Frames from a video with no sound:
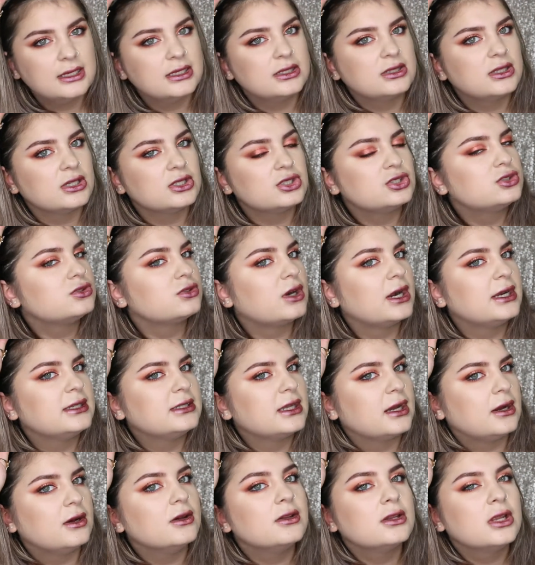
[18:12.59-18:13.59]
It does dry
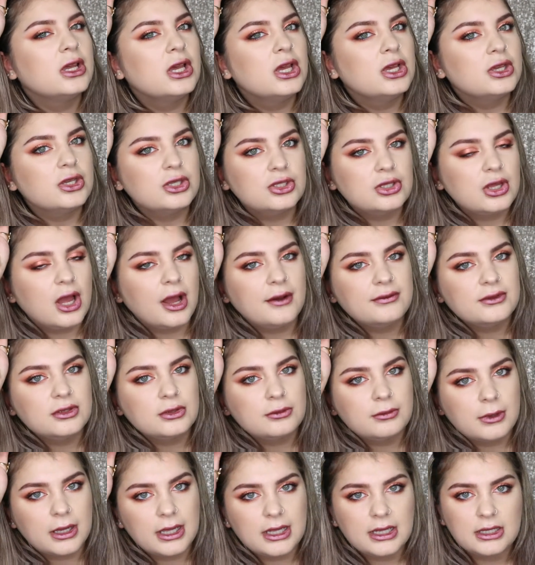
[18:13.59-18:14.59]
down. You do have
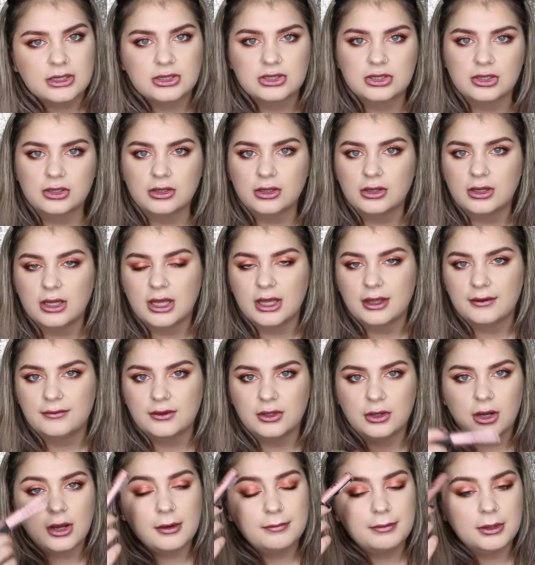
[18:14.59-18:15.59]
to wait, so if
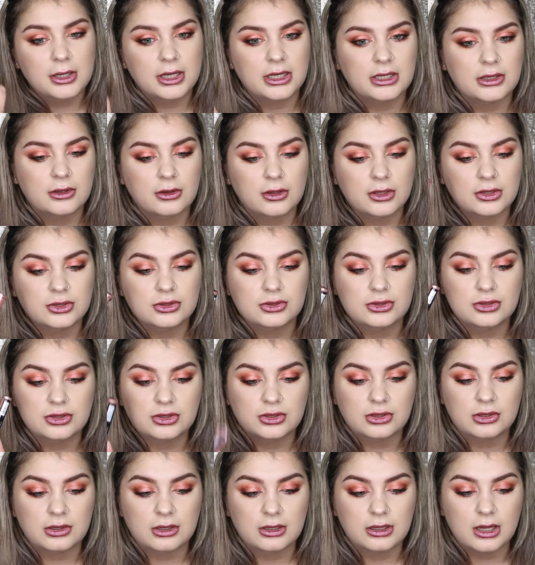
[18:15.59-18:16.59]
you are putting it on, do
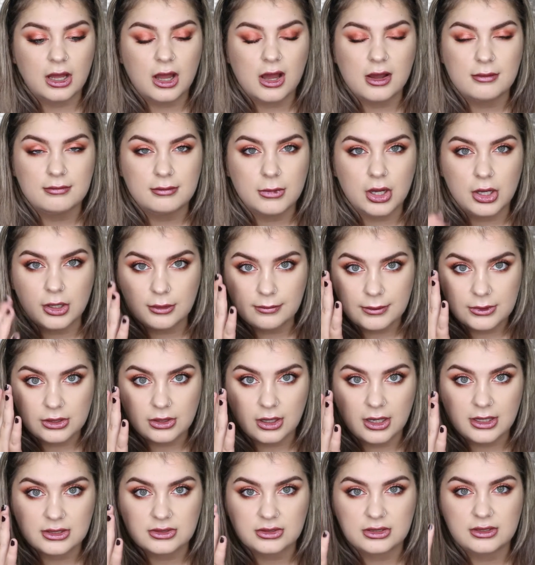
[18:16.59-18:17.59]
not open
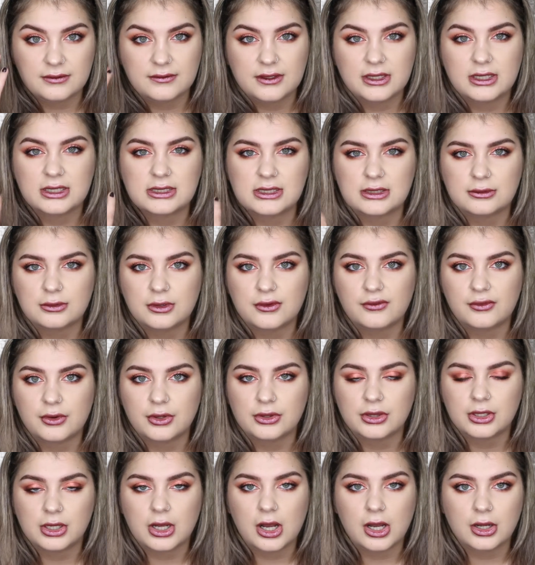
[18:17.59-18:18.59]
your eyes or anything because it will
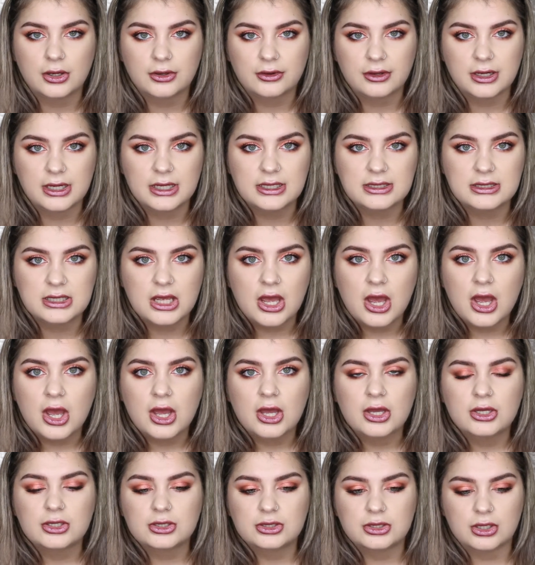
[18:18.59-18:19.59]
ruin the cut crease.
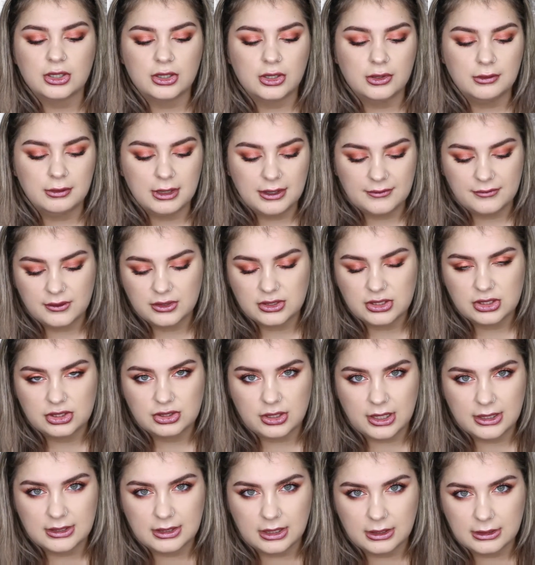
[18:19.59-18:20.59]
So wait for it to
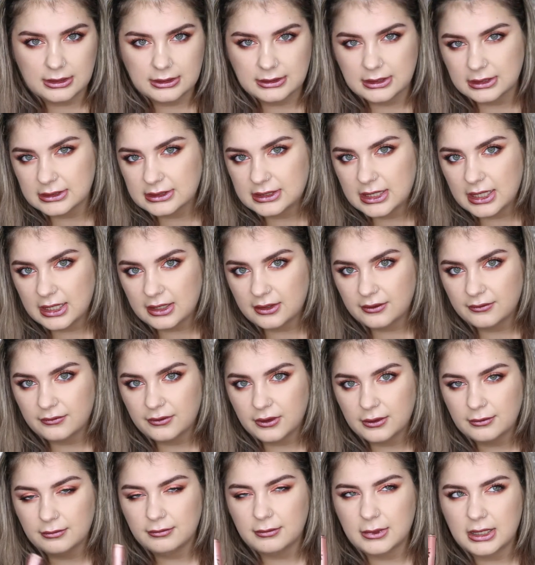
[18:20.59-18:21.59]
dry down. It does take a
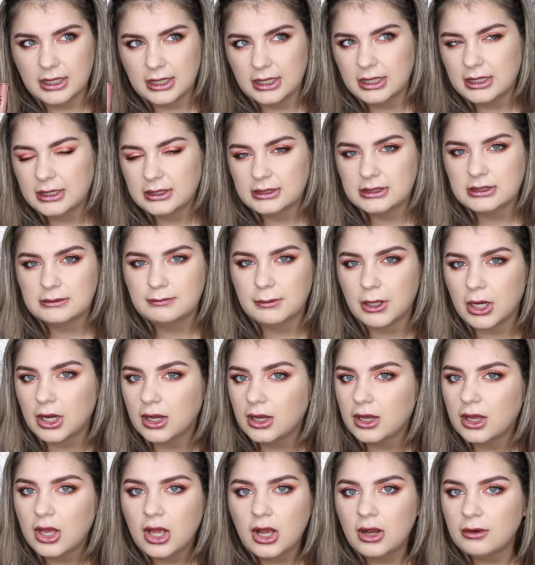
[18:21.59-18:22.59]
few minutes,
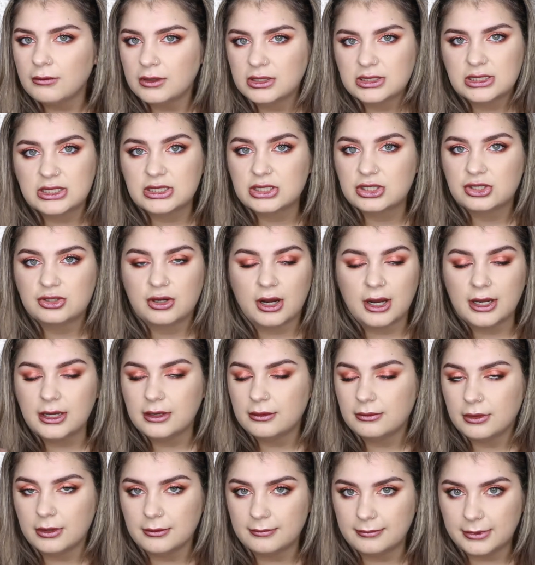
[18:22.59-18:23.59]
but once it's dry
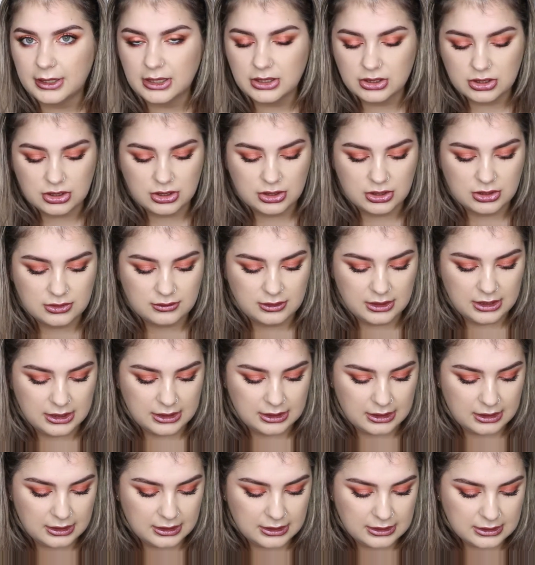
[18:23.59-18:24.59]
it won't budge, so it's really
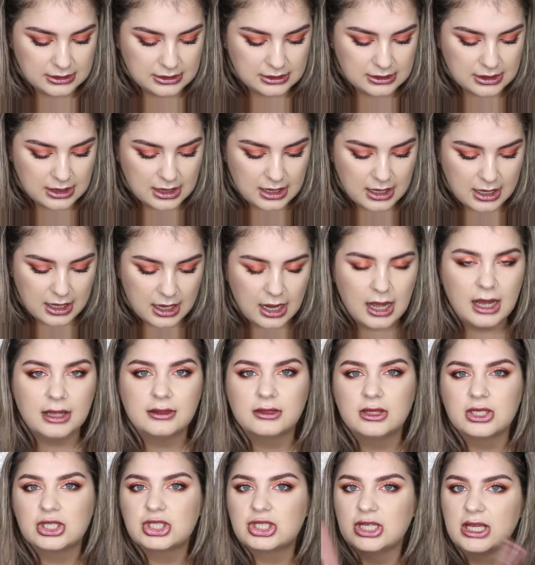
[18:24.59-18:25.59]
nice.
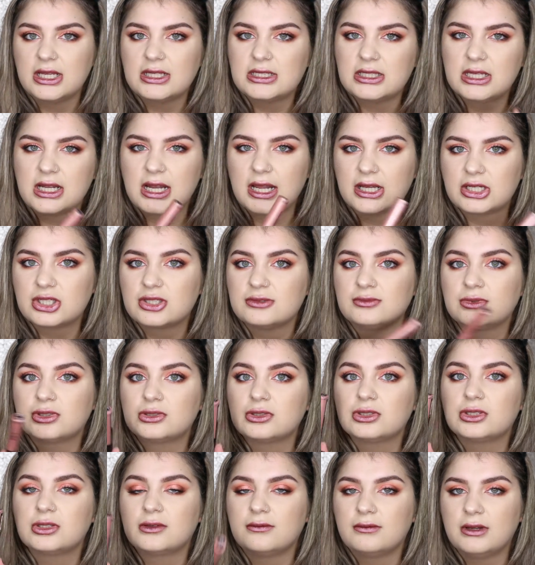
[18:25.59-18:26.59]
And the shade selection was
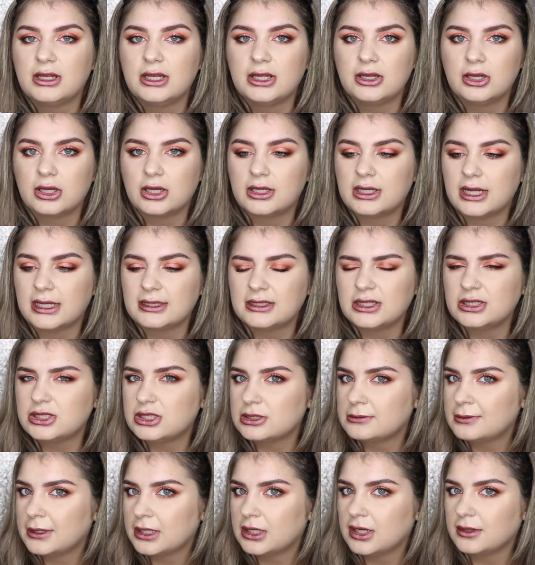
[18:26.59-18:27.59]
also really good. I did
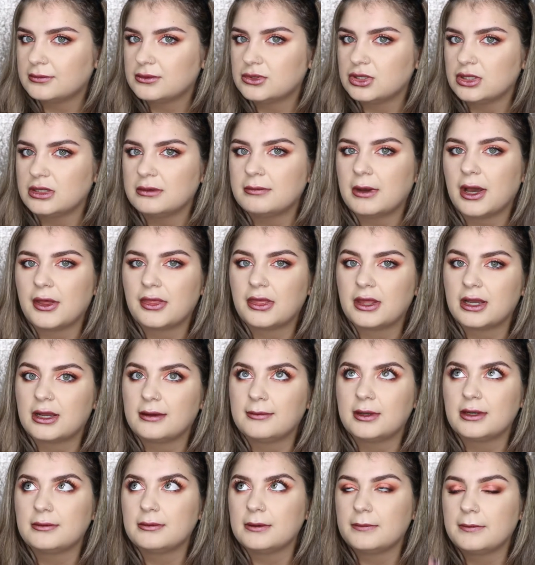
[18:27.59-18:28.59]
just pick up 2, but I think I'm
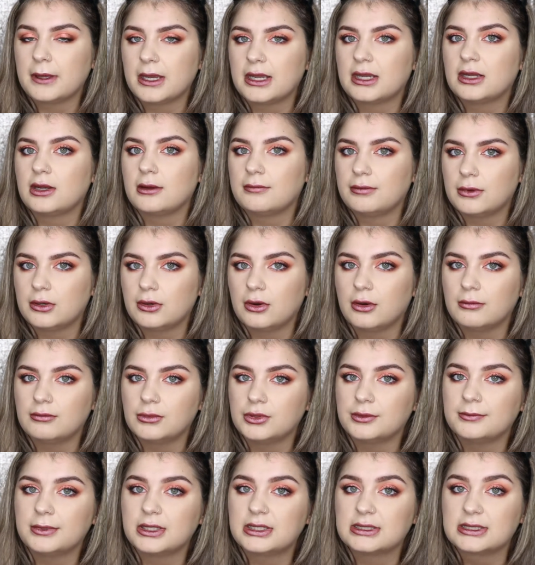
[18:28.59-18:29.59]
going to be picking up a lot
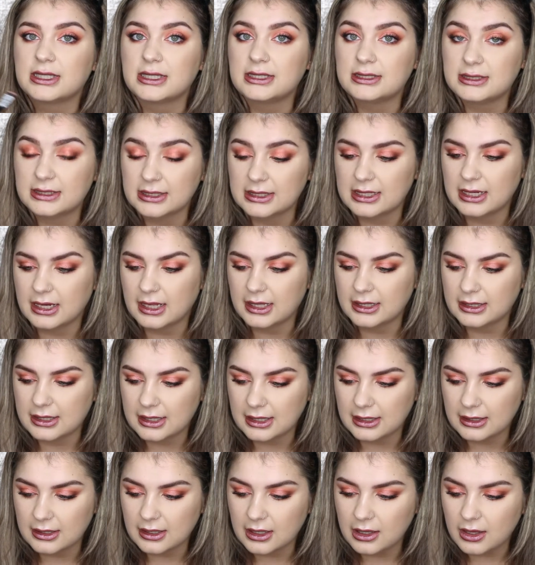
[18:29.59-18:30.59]
more because I did
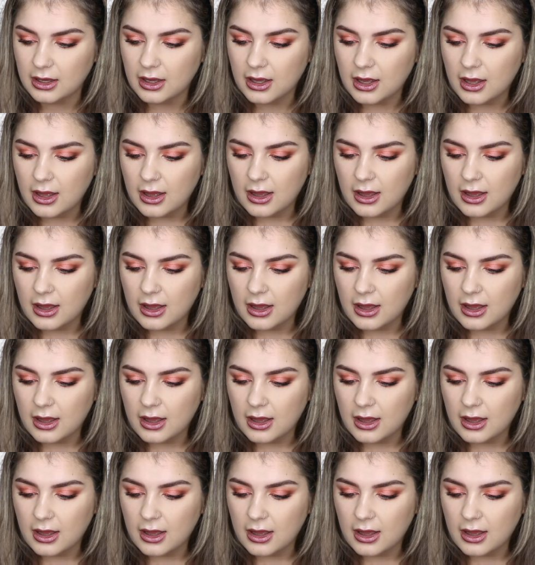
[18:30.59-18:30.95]
like it.